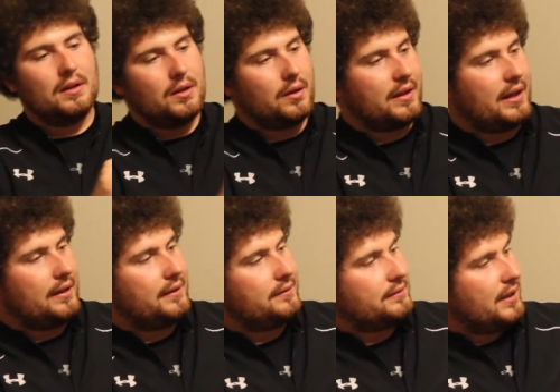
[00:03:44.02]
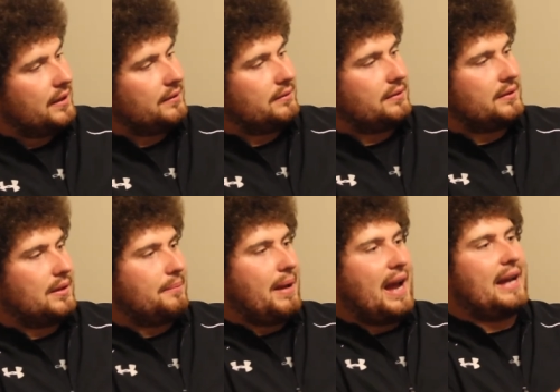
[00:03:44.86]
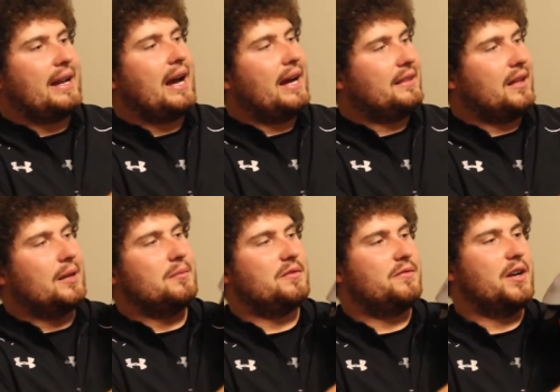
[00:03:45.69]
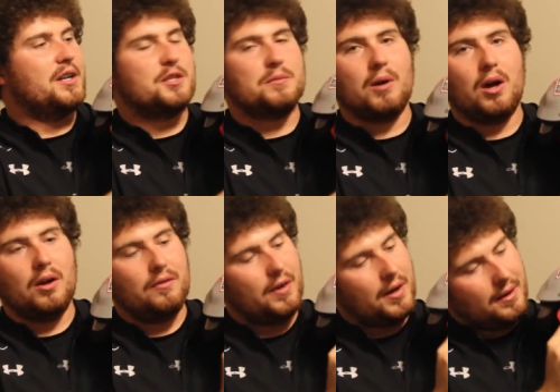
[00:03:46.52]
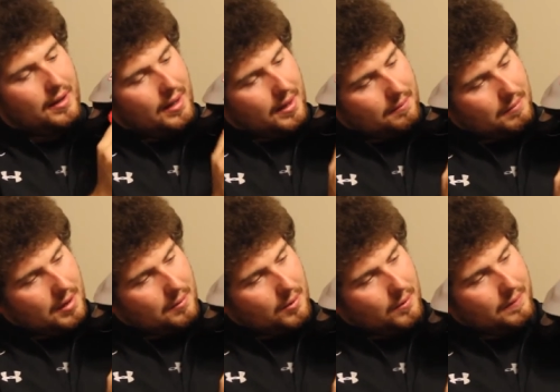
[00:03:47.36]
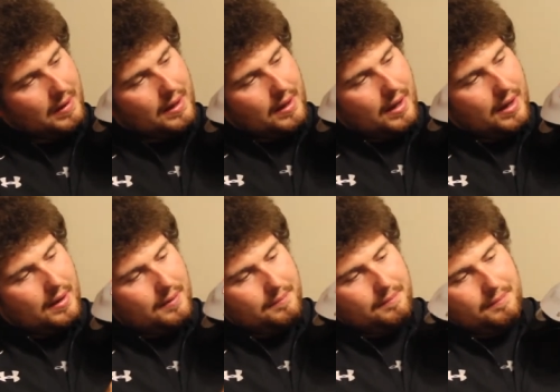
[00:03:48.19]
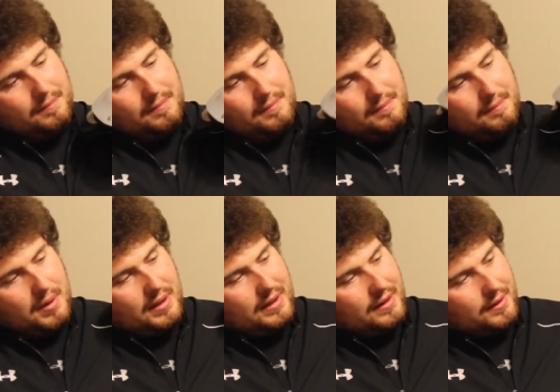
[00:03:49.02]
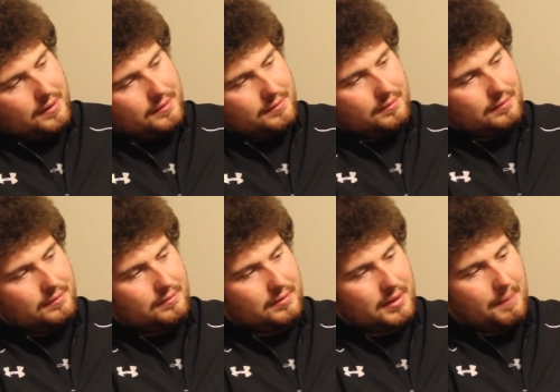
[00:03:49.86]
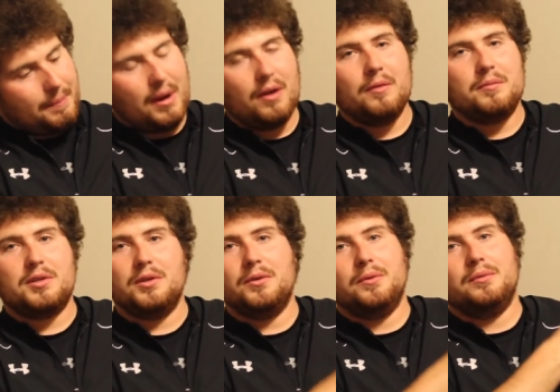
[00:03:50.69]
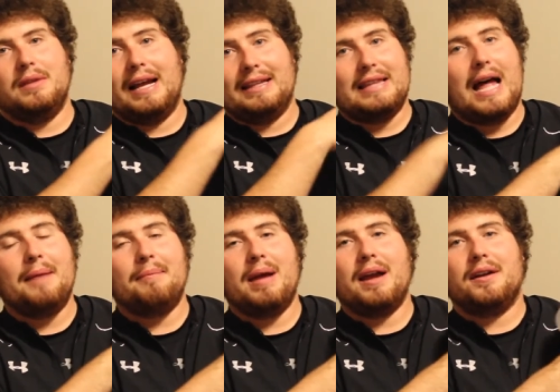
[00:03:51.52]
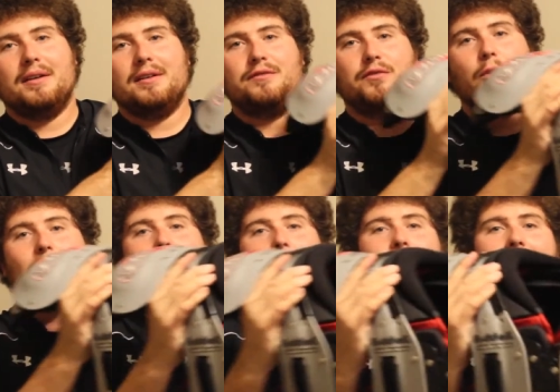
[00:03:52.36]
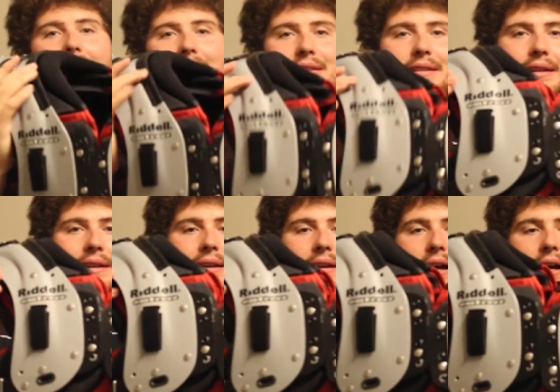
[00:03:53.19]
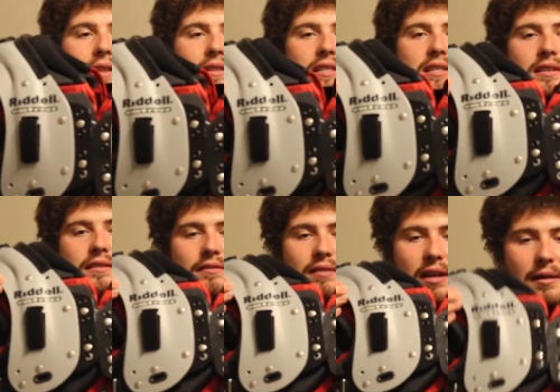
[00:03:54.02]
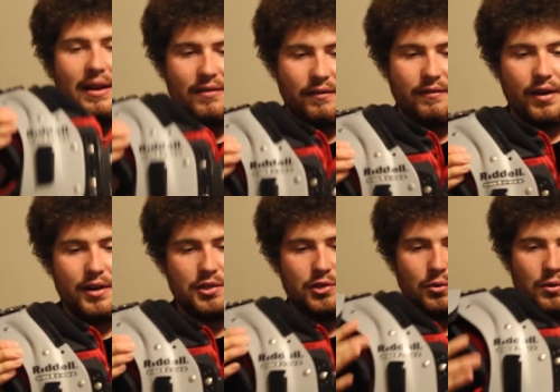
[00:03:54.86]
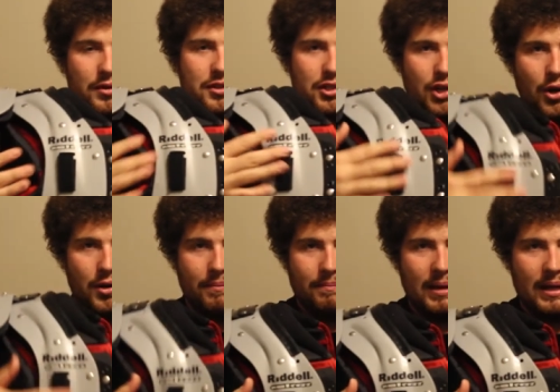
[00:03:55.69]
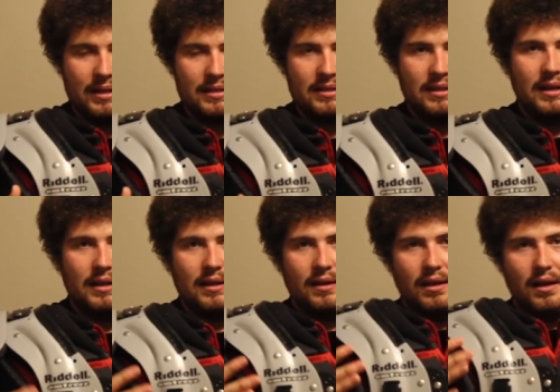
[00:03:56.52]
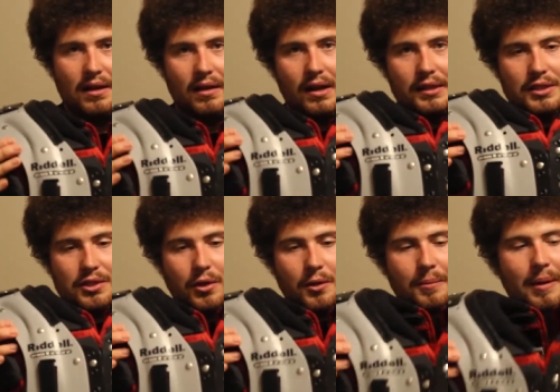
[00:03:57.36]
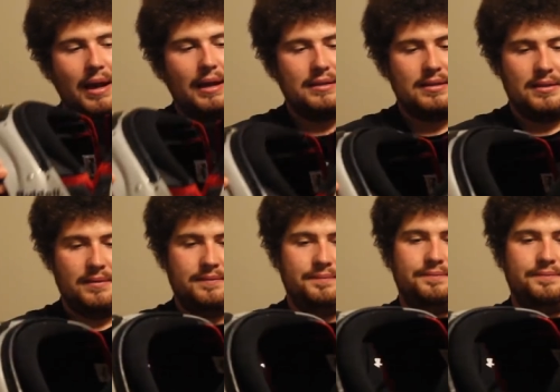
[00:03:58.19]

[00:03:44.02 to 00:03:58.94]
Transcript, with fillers: you know, they, they're the pad height on them is very small, very minimal. Um, but they're compare them to like linebacker, fullback pads. Uh, this is going to have a very shorter sternum piece uh, on the shoulder pads.